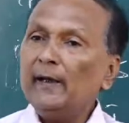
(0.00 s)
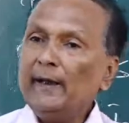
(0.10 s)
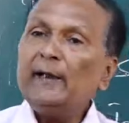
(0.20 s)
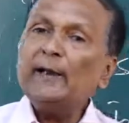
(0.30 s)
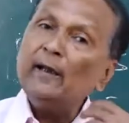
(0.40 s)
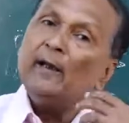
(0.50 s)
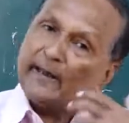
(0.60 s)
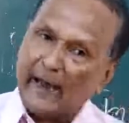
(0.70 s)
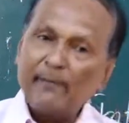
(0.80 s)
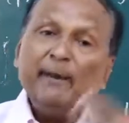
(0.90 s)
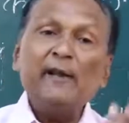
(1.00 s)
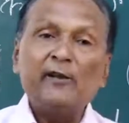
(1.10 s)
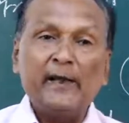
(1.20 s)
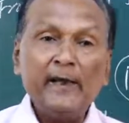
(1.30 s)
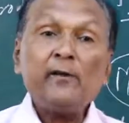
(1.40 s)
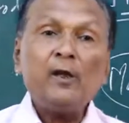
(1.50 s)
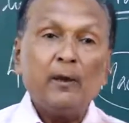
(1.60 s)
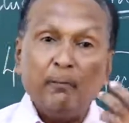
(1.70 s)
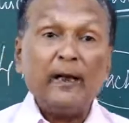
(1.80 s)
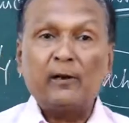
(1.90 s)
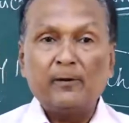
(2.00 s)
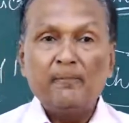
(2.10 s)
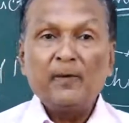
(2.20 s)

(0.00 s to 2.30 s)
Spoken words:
it can be increased, but